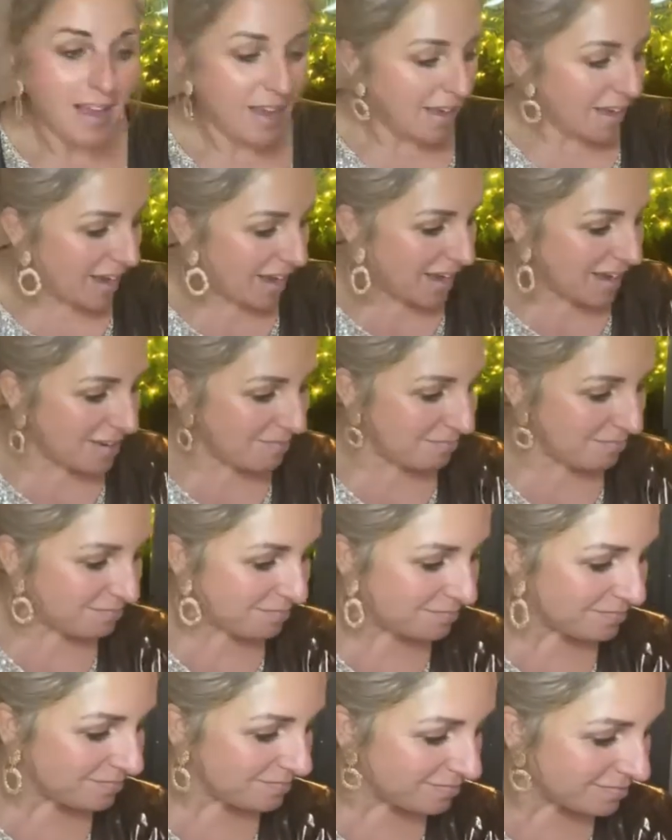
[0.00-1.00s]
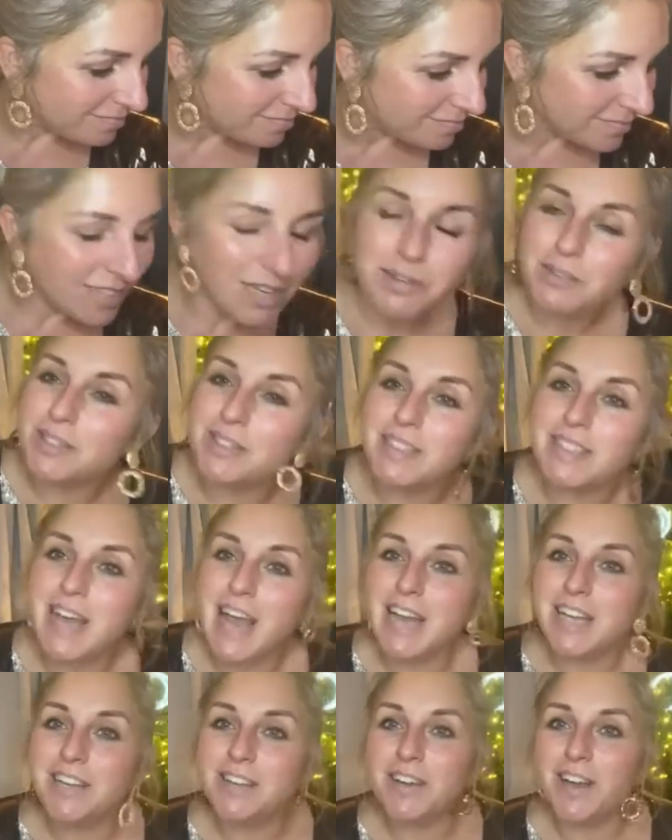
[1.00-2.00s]
I always
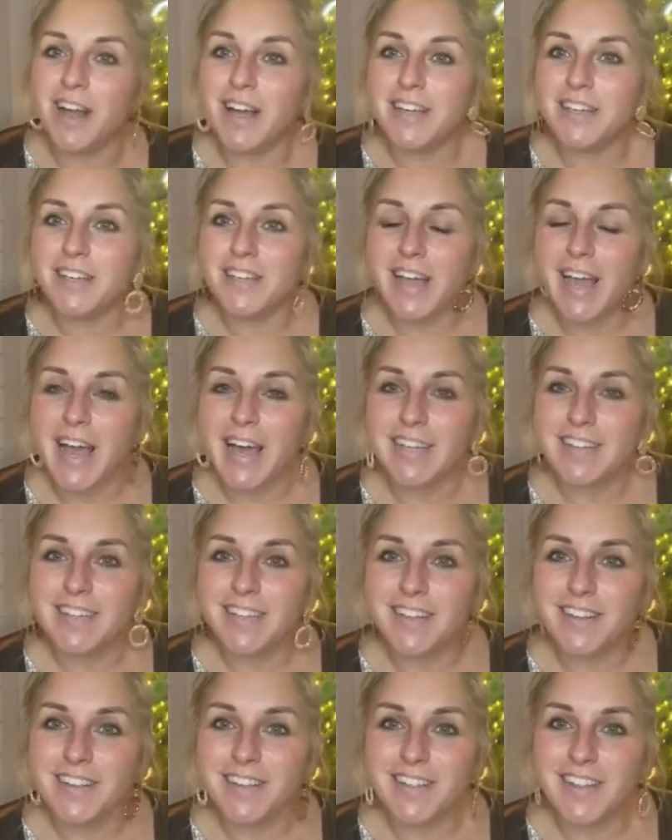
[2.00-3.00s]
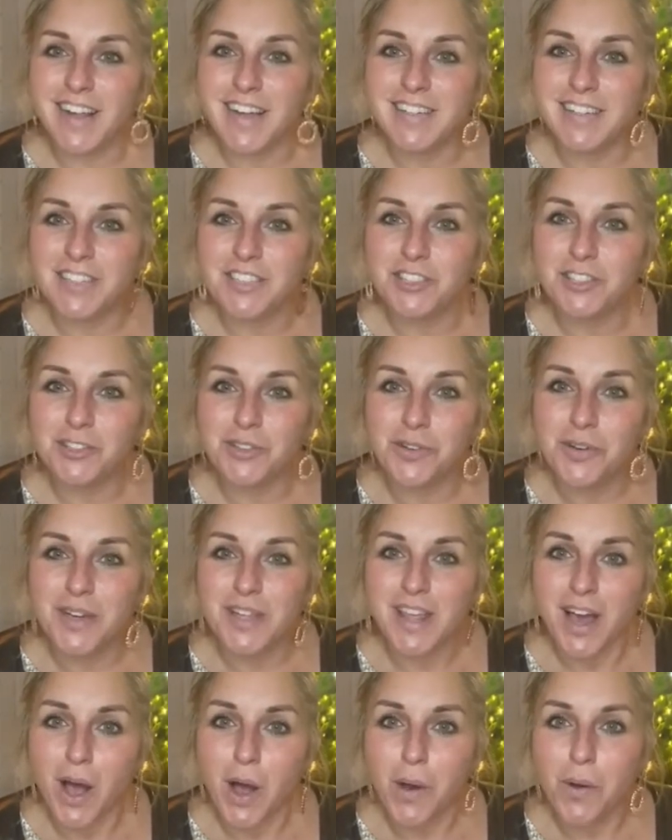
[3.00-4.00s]
tell you, light your candle and
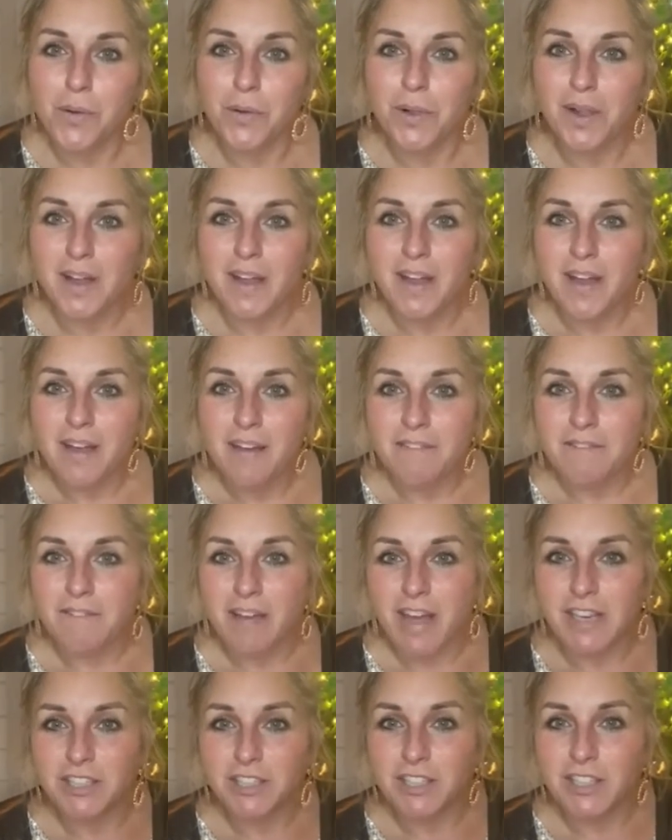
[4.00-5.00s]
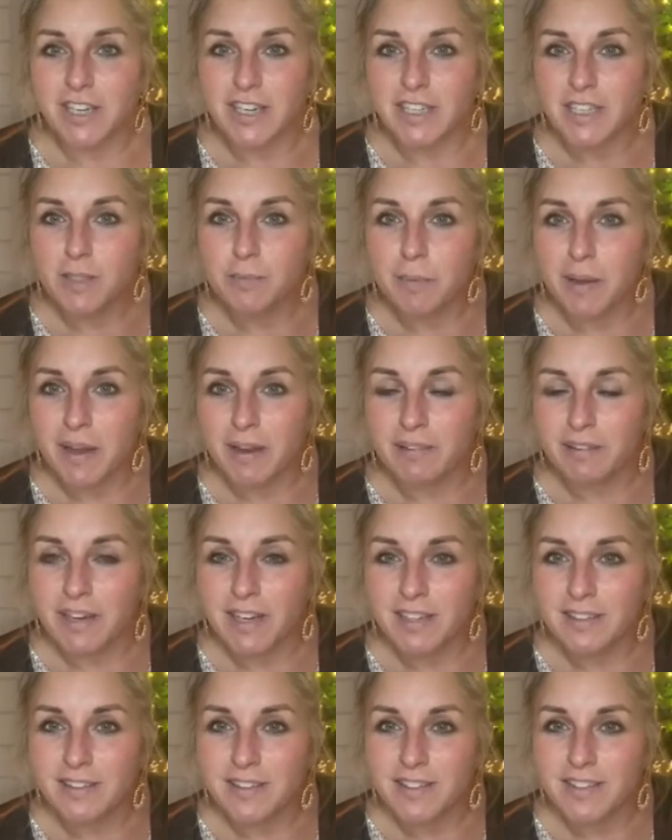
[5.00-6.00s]
enjoy the whole facial
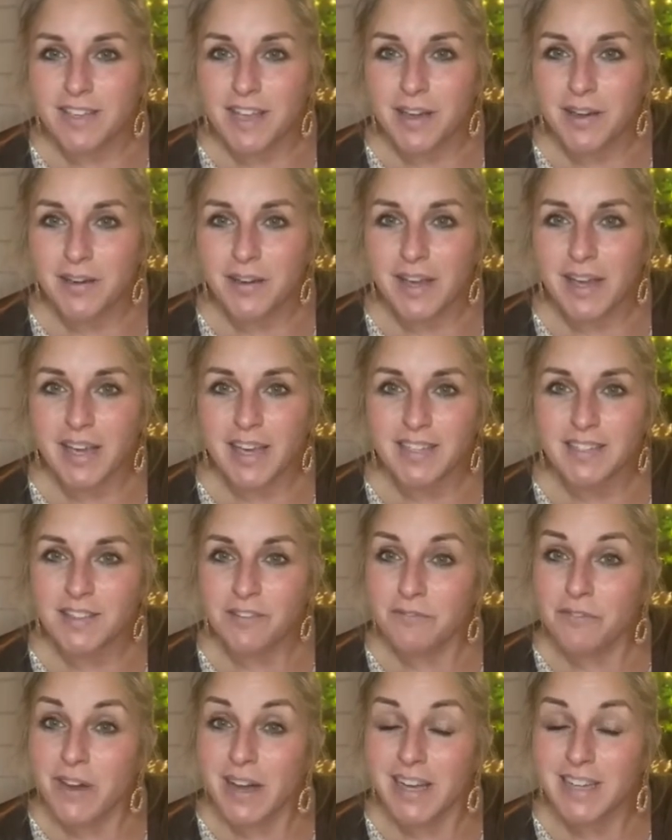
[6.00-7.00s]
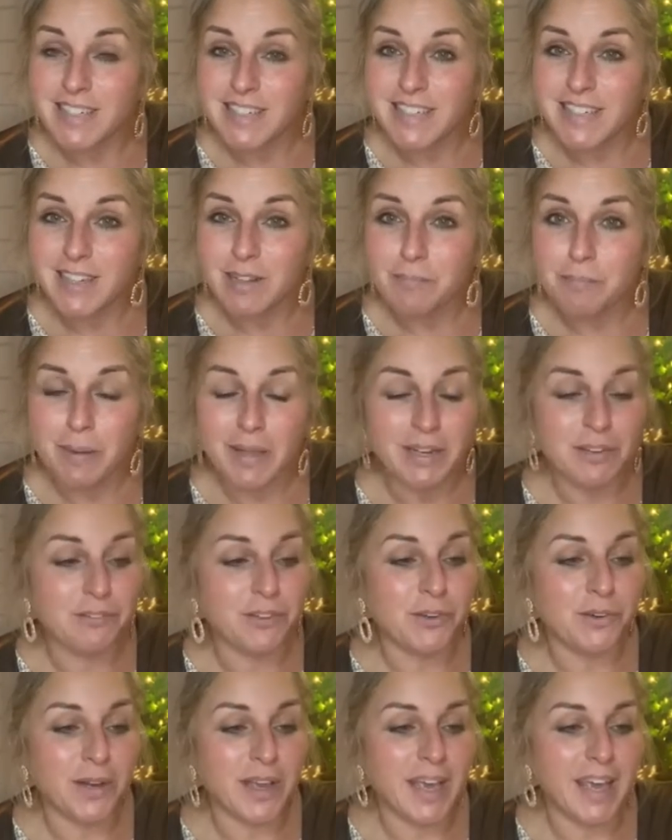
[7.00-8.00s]
experience. So here's the first little bit of
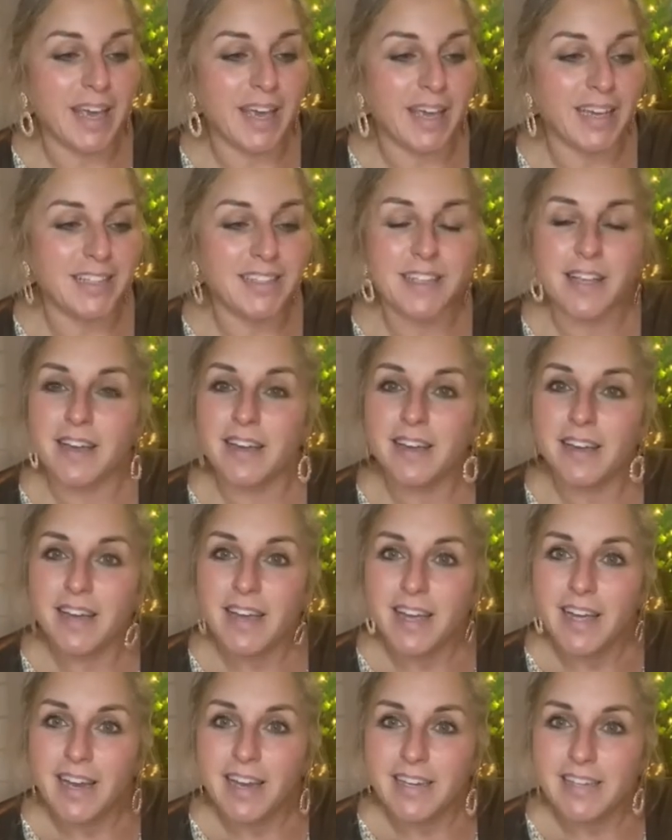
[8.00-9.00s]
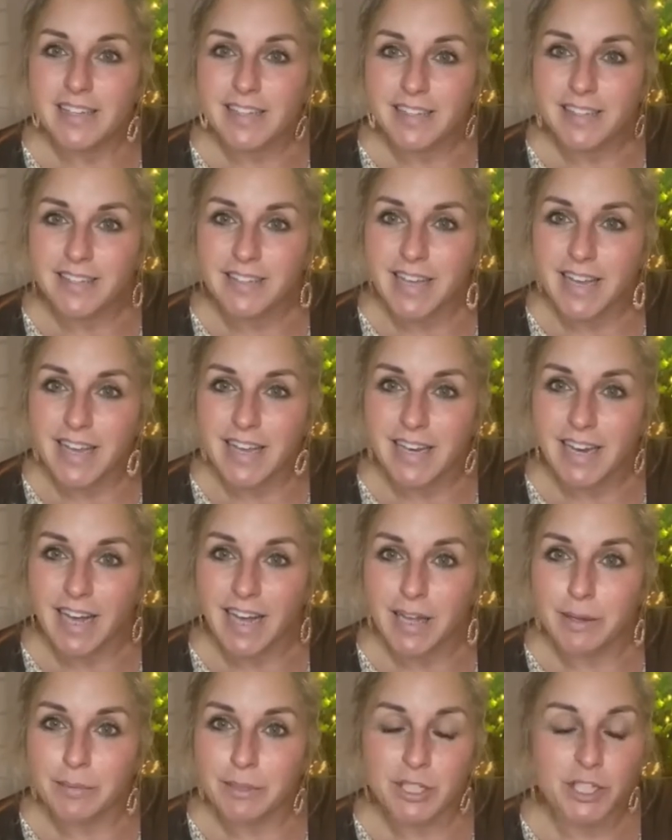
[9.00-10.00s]
your kit, is a little tea
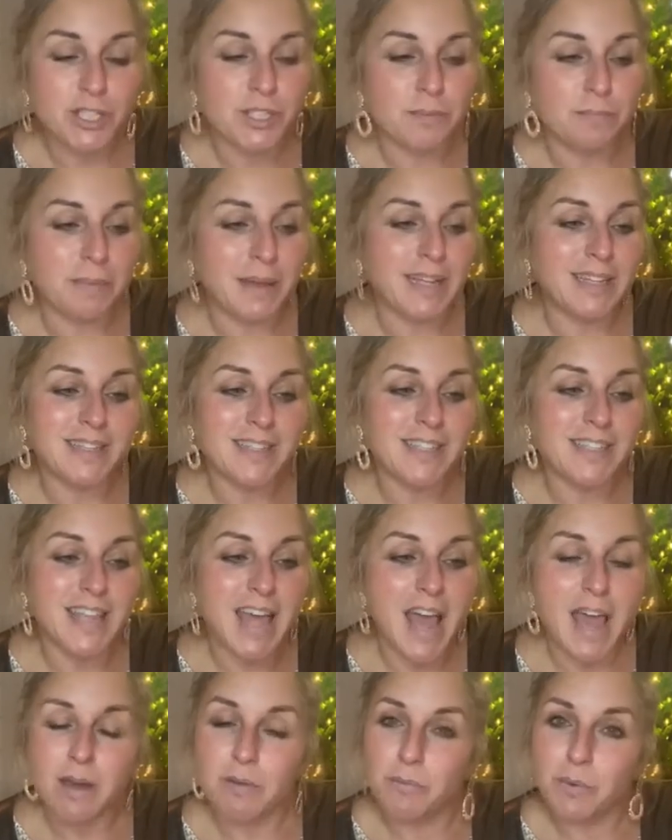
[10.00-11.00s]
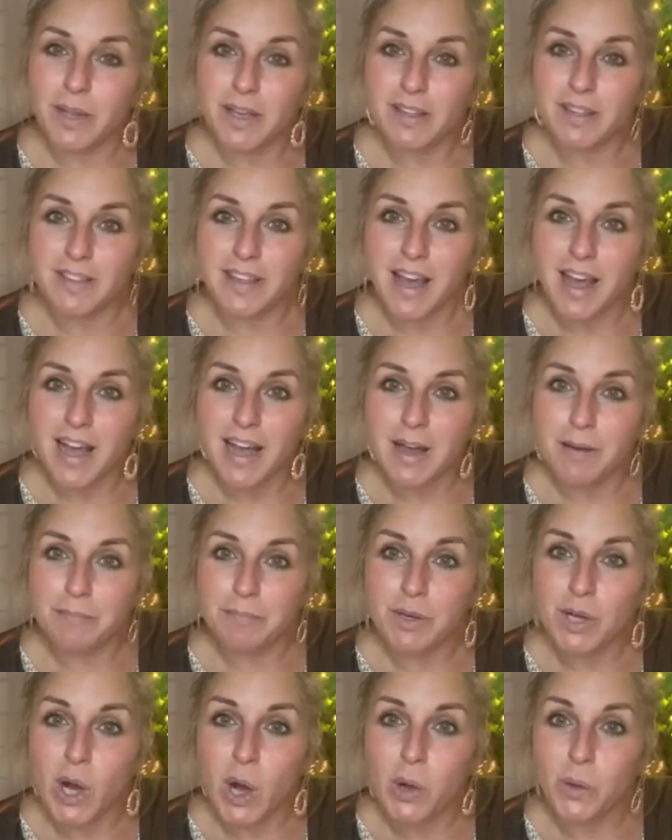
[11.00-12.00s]
light which has been set with
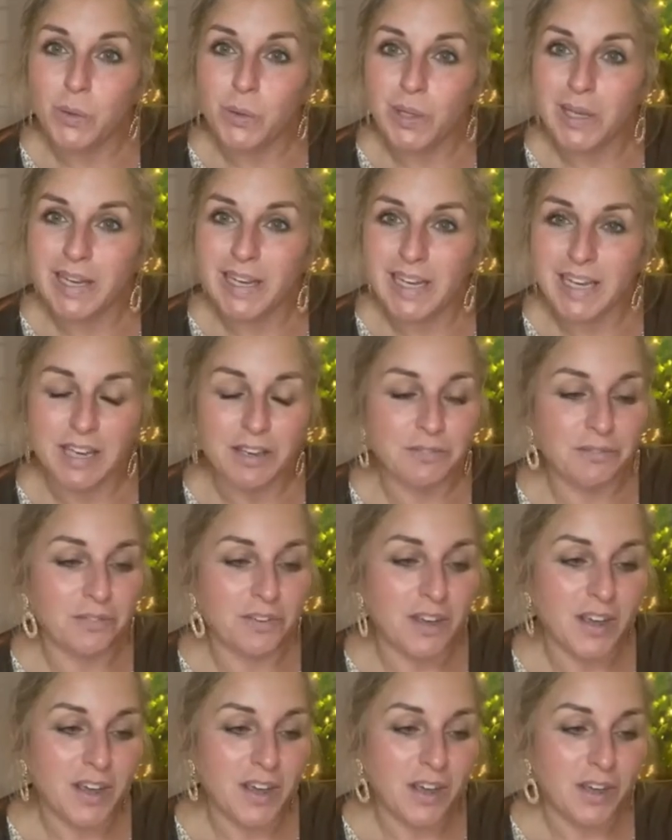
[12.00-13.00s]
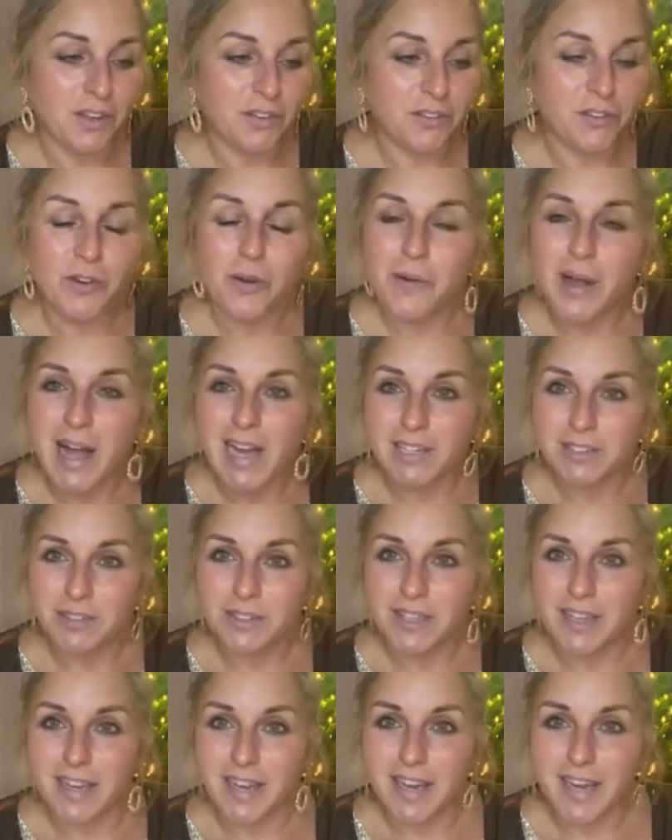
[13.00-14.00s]
gold leaf
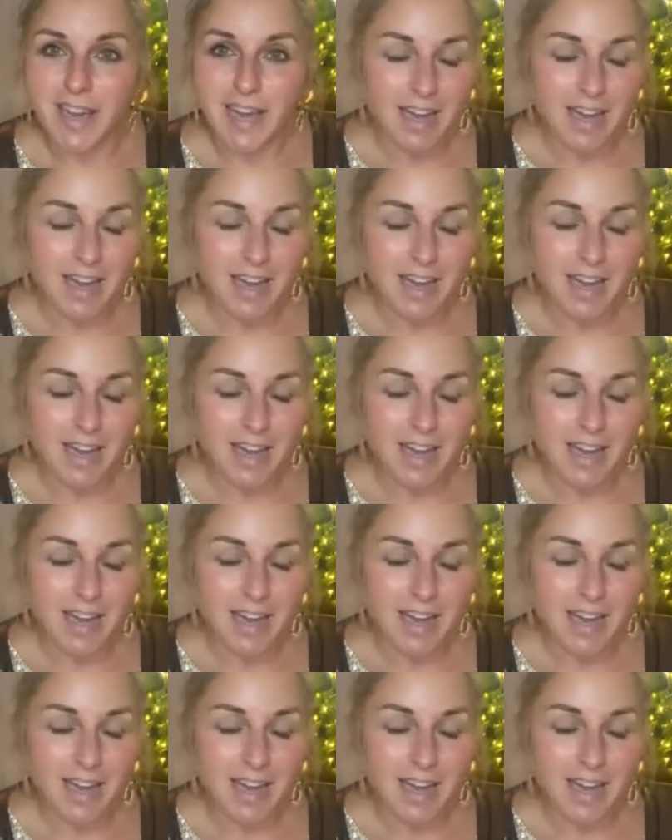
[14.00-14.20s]
throughout it.